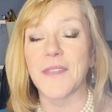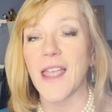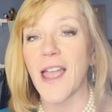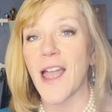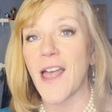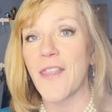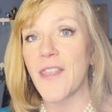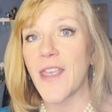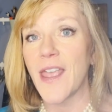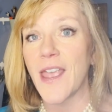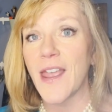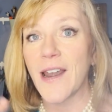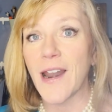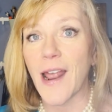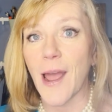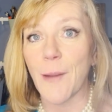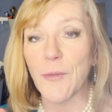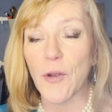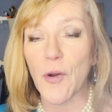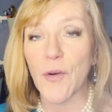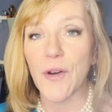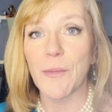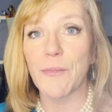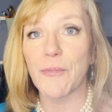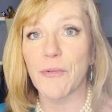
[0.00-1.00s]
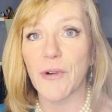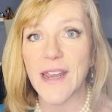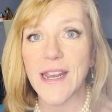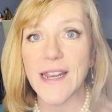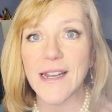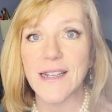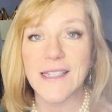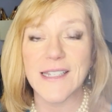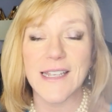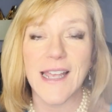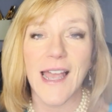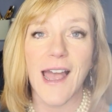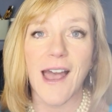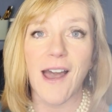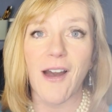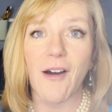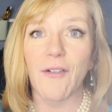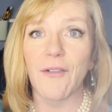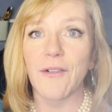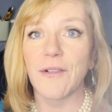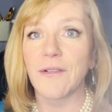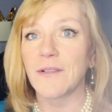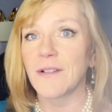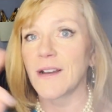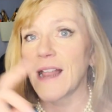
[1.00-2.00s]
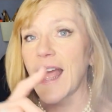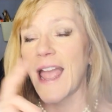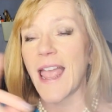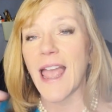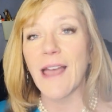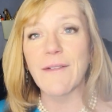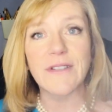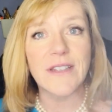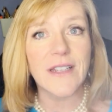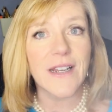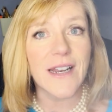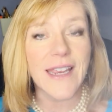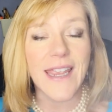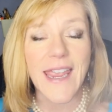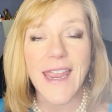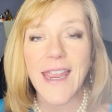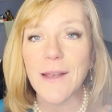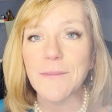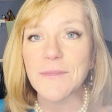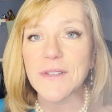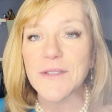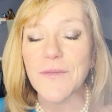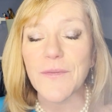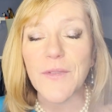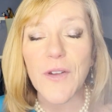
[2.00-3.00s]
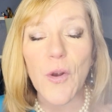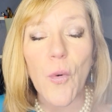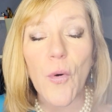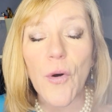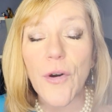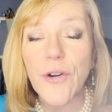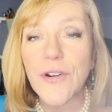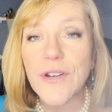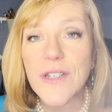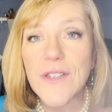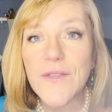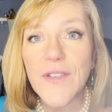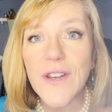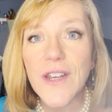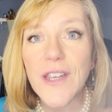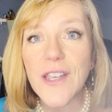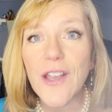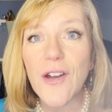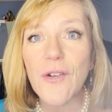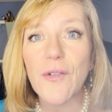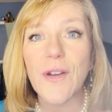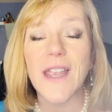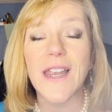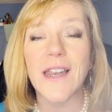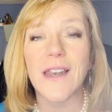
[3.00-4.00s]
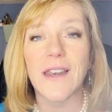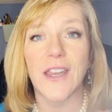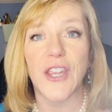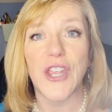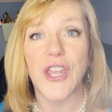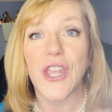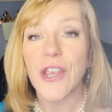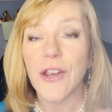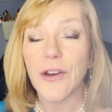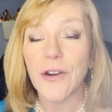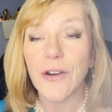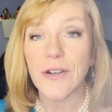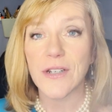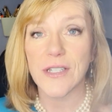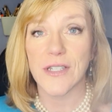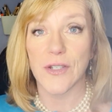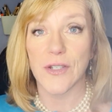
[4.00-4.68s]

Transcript: And then I'm going to break it down. I haven't done a Cam's Corners video in years,